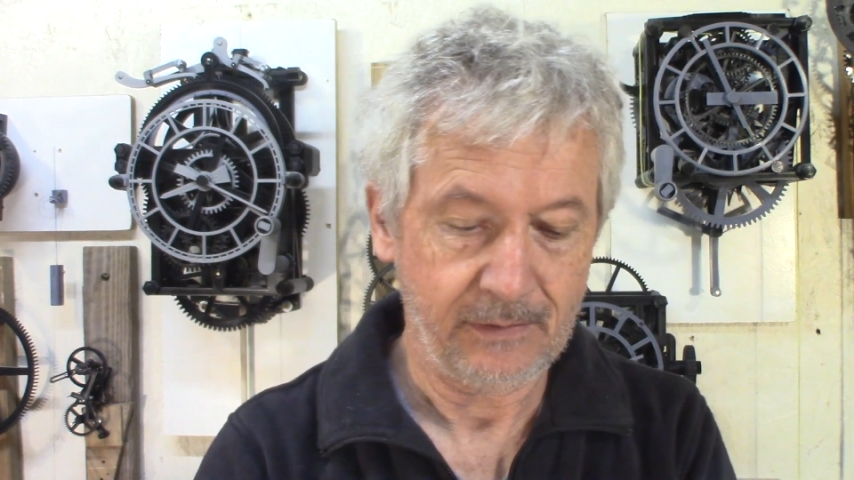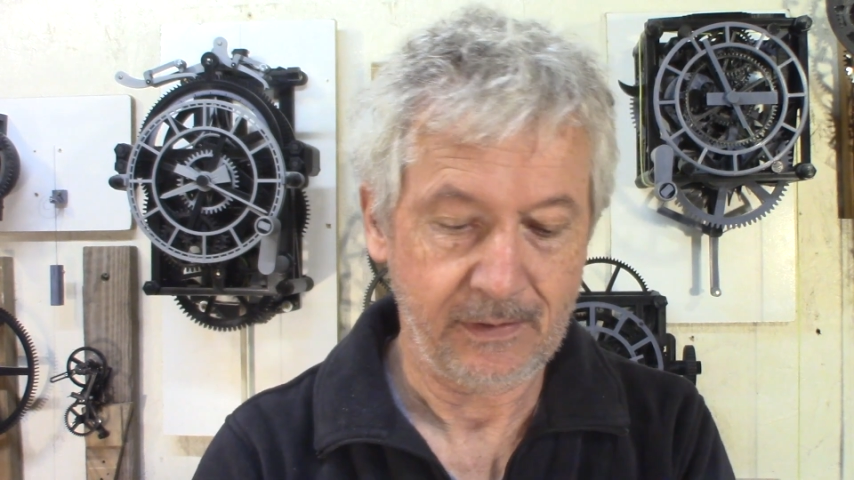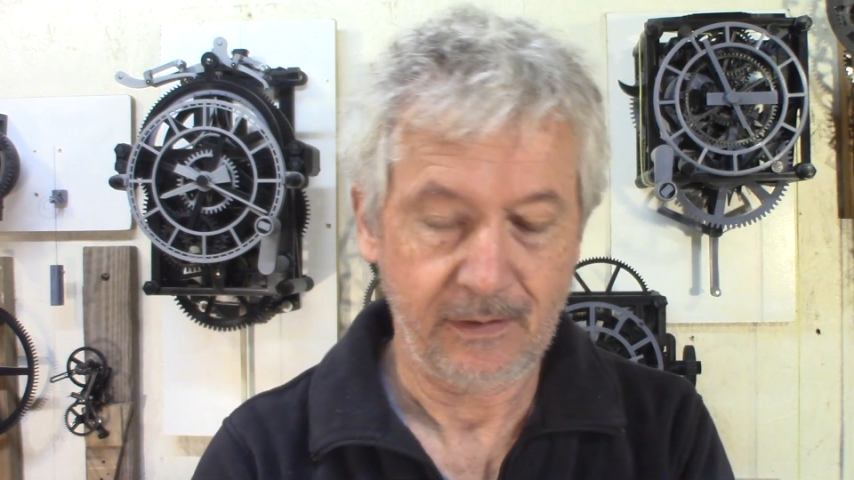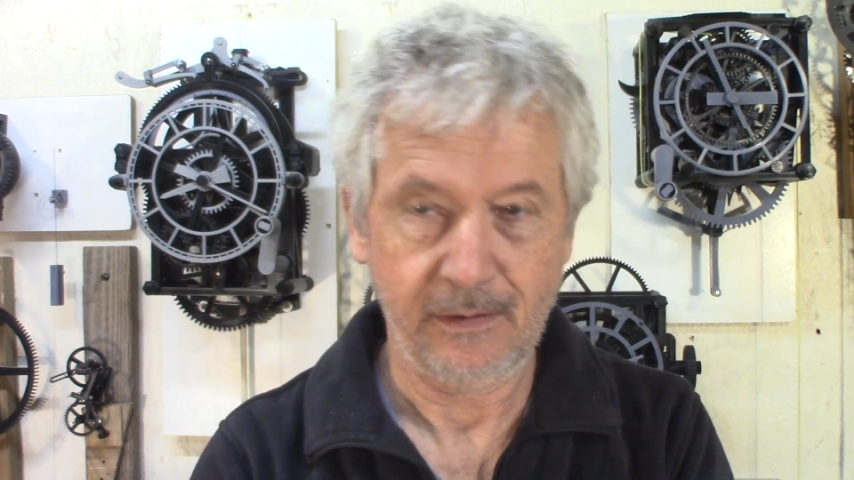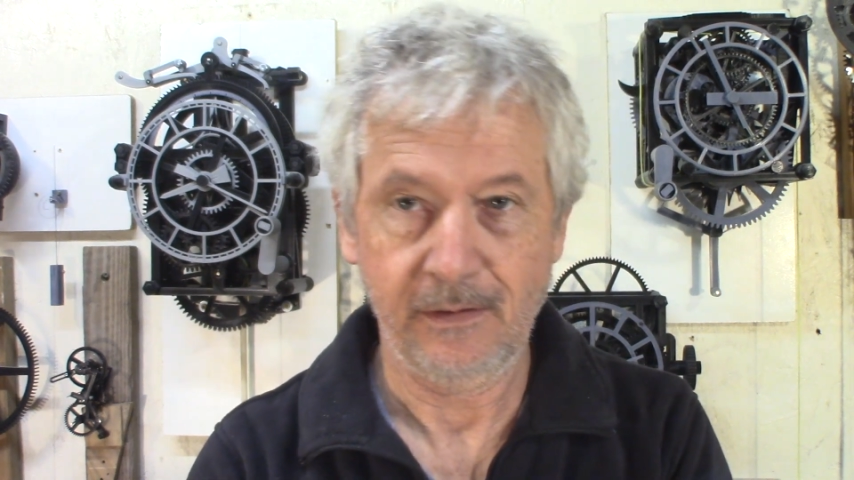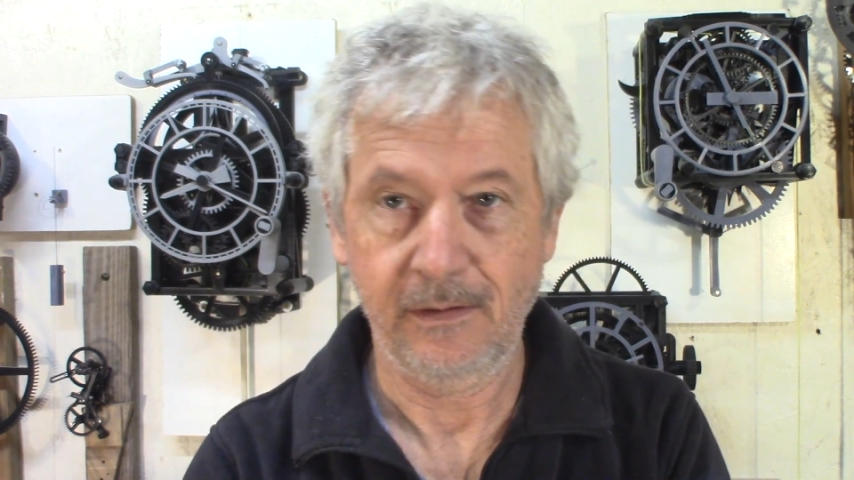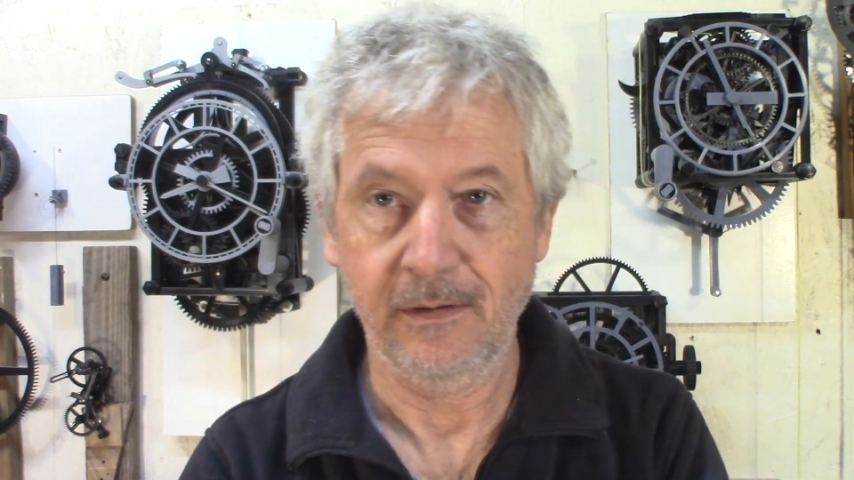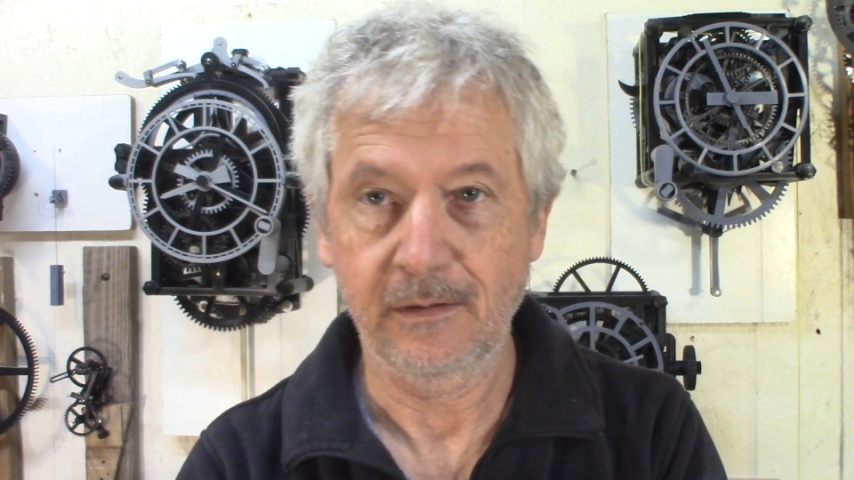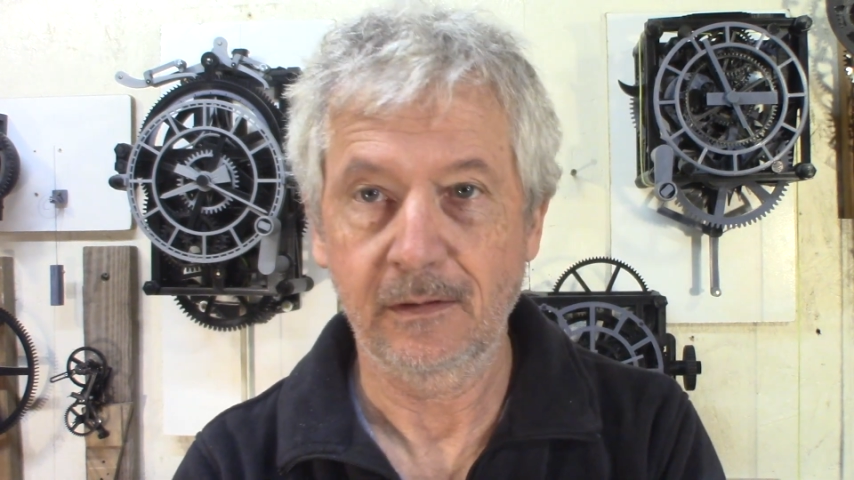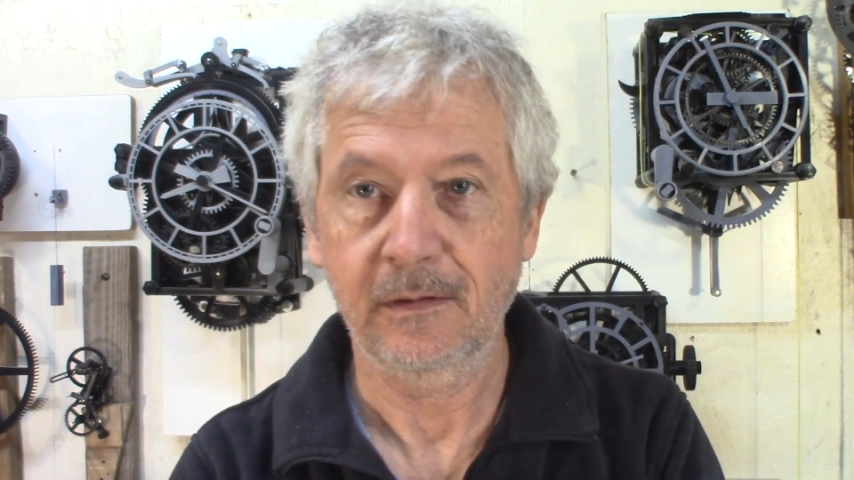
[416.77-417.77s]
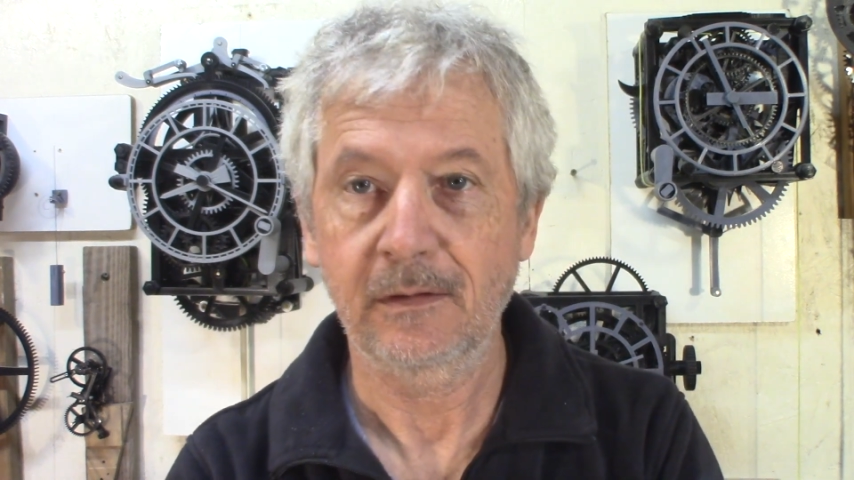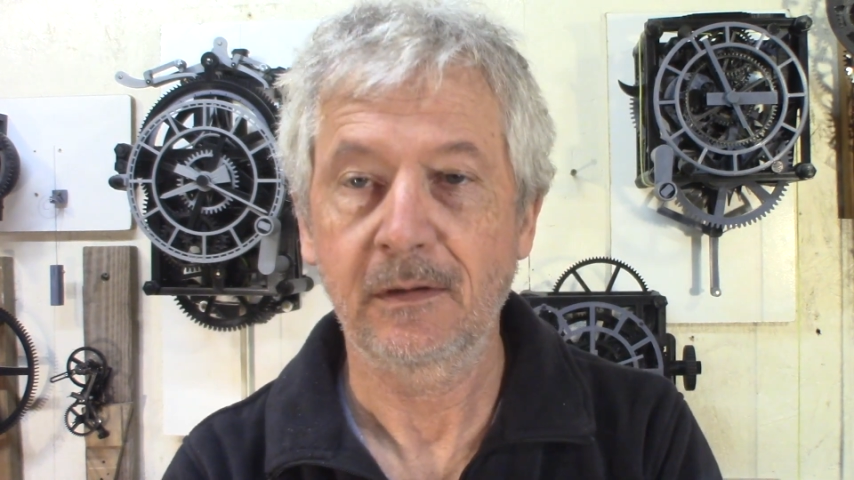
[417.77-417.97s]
started the